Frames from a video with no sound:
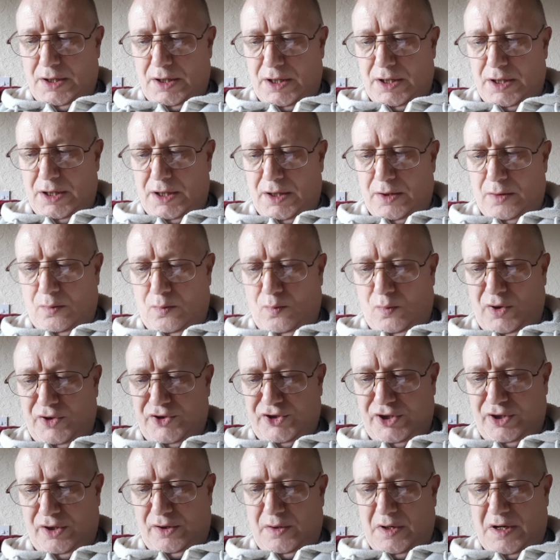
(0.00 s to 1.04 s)

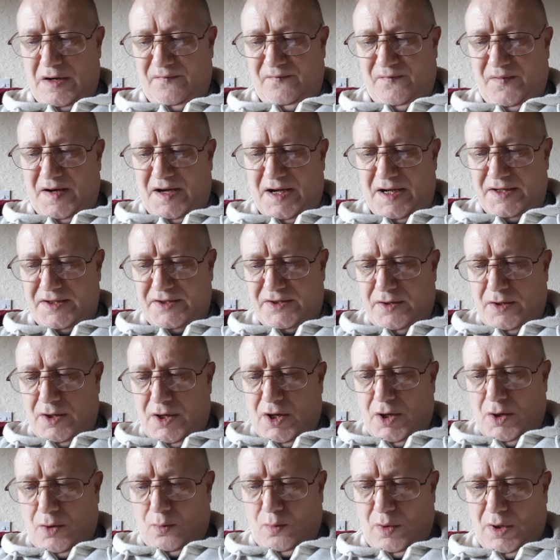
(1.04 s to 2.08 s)
What's your advice?
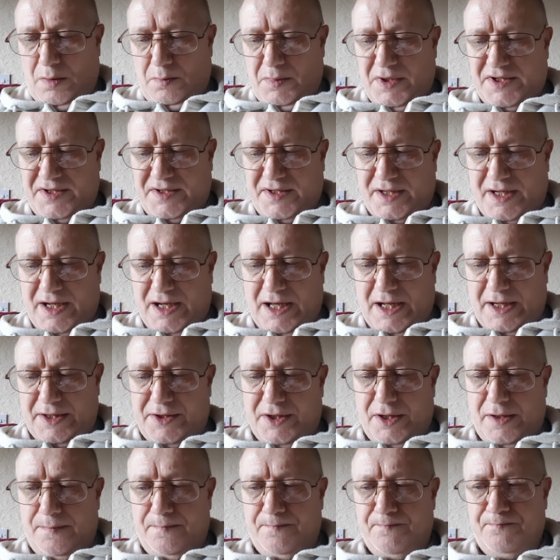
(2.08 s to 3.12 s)
Well, Mr.
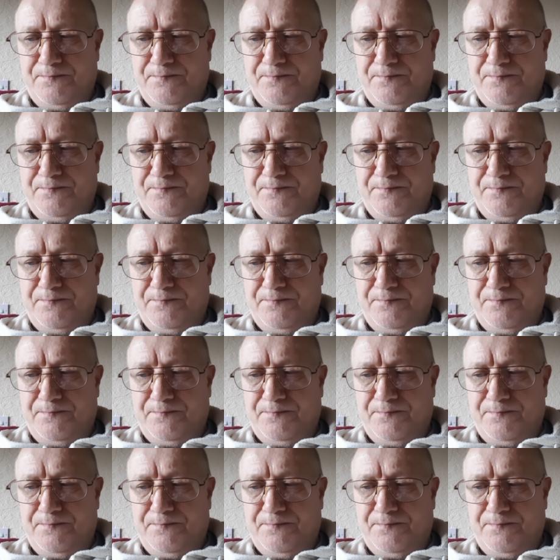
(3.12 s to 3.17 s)
Gardner,